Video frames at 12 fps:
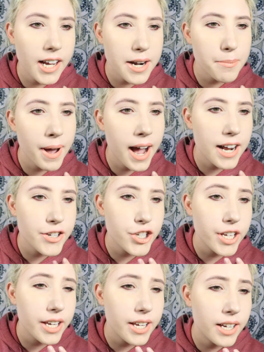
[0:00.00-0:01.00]
kind of
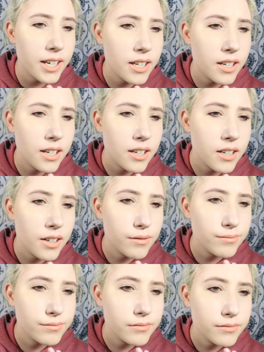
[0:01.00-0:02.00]
patchy,
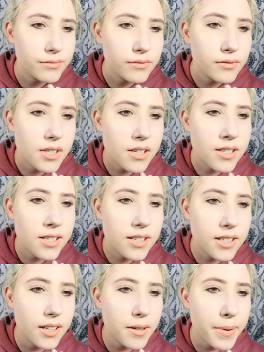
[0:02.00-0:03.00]

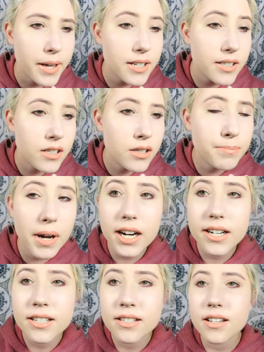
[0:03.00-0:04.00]
still a bit
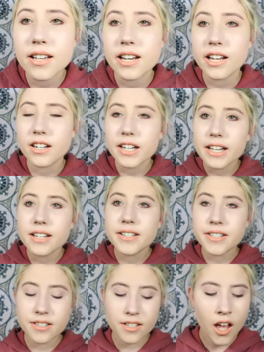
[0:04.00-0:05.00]
sparse in
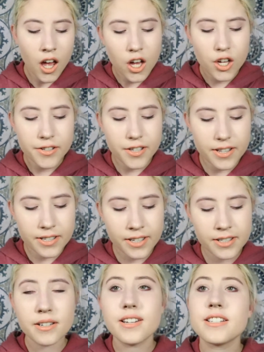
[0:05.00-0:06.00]
areas. So this
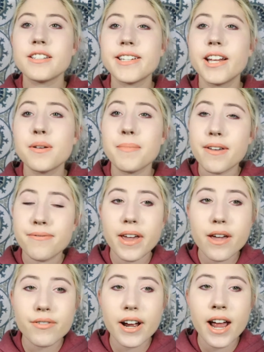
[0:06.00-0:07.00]
isn't necessarily my
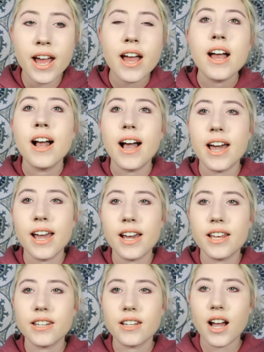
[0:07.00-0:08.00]
favorite,
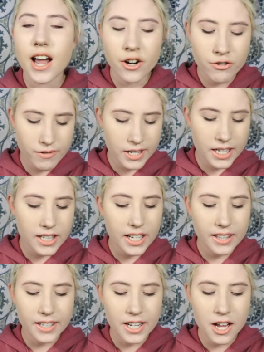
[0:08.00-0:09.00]
and I don't really
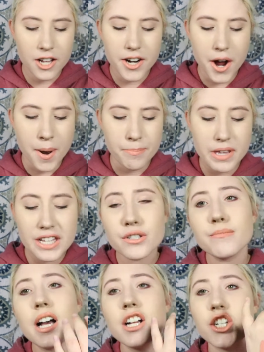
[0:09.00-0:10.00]
like the color on me
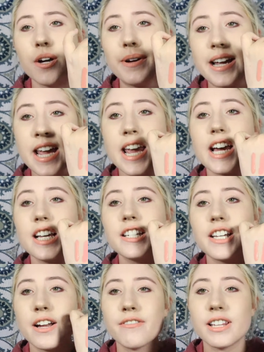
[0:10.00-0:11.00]
so much. On my
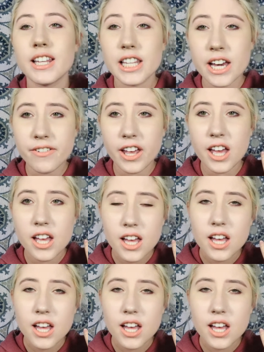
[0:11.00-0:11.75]
hand, I really love it,